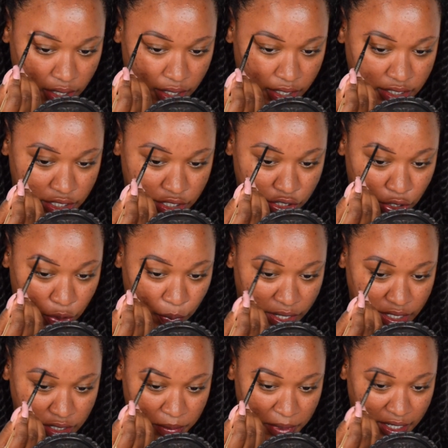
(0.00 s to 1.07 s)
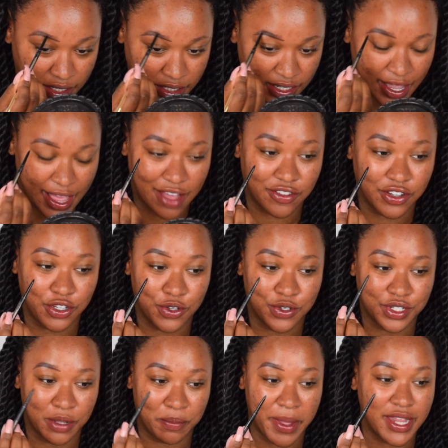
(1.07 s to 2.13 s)
This is so weird to me because I haven't
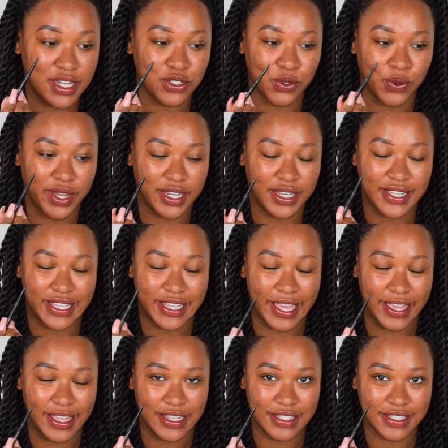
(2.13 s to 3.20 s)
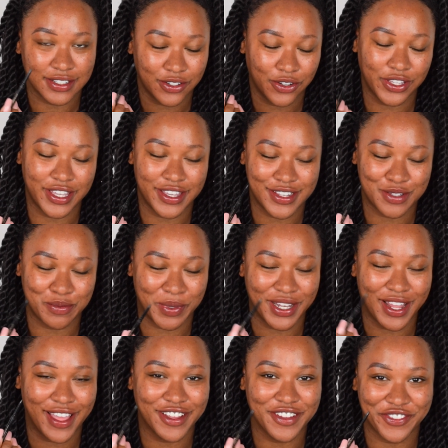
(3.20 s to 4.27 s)
used a pencil in years. Not years,
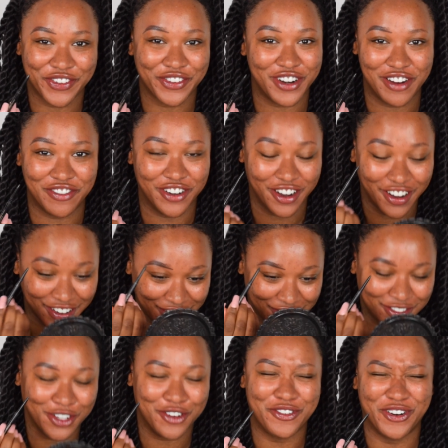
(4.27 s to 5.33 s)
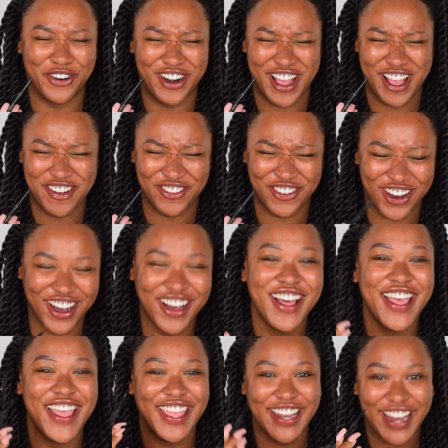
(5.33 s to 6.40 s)
but like forever. Not forever.
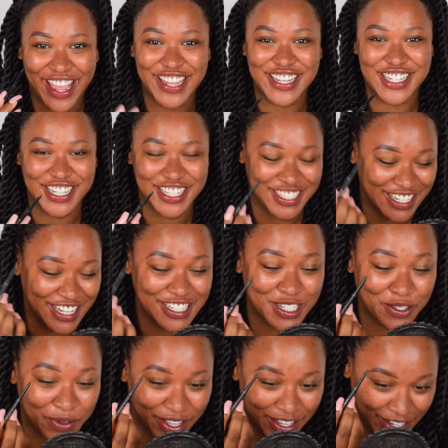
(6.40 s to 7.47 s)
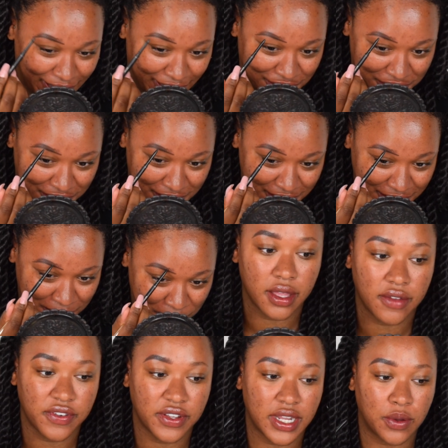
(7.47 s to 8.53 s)
In ages. That's the word, ages.
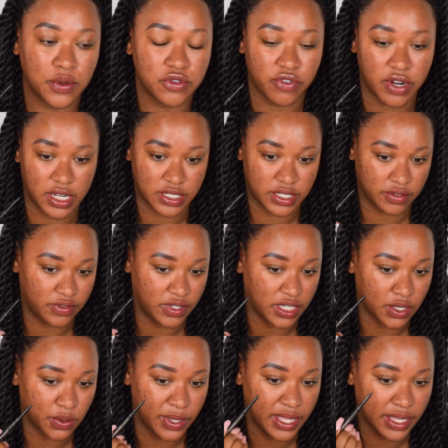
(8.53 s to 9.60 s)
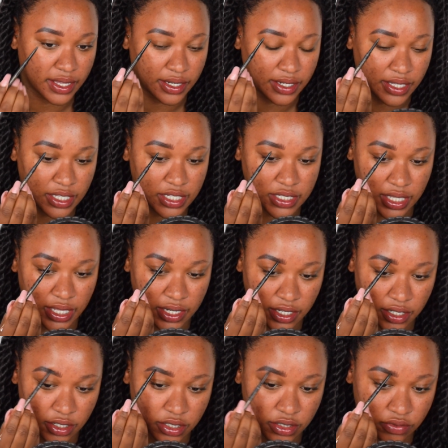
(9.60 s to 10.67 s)
I think that was relatively quick and easy and
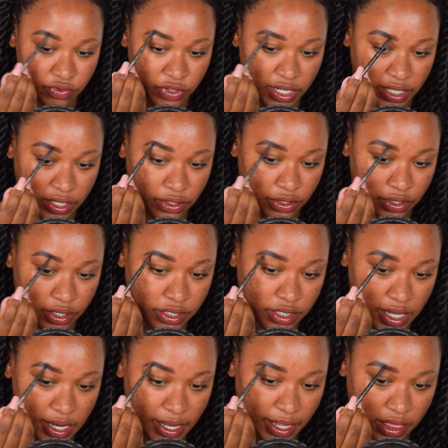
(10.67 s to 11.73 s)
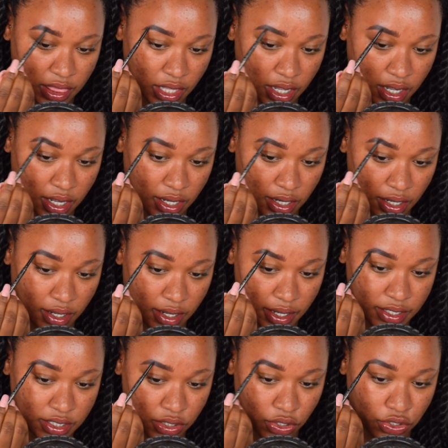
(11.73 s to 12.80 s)
it looks really good. I like the colour.
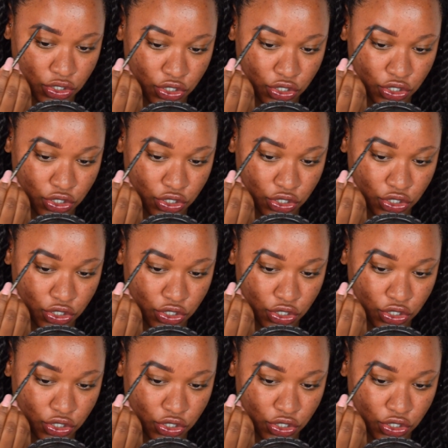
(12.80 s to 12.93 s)
It's not